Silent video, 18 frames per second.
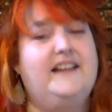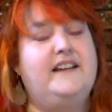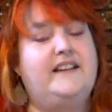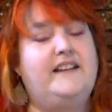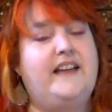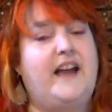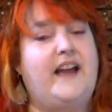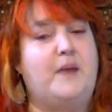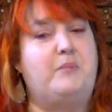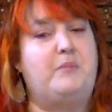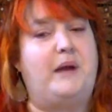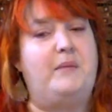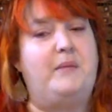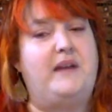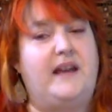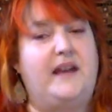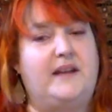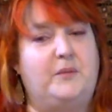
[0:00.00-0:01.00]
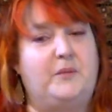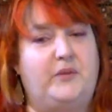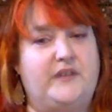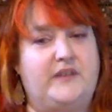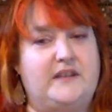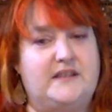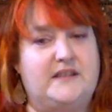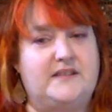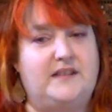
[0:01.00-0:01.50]
Yeah, baby animals
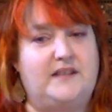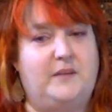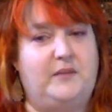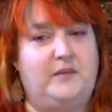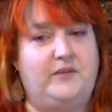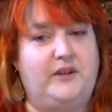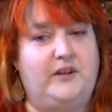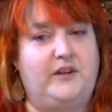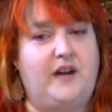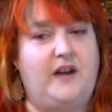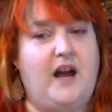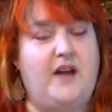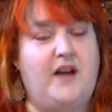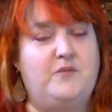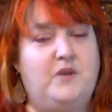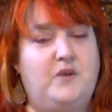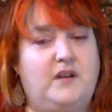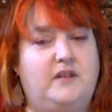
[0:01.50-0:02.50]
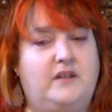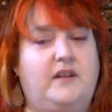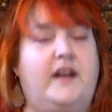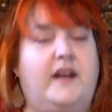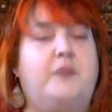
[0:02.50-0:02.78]
at this time of year. I want to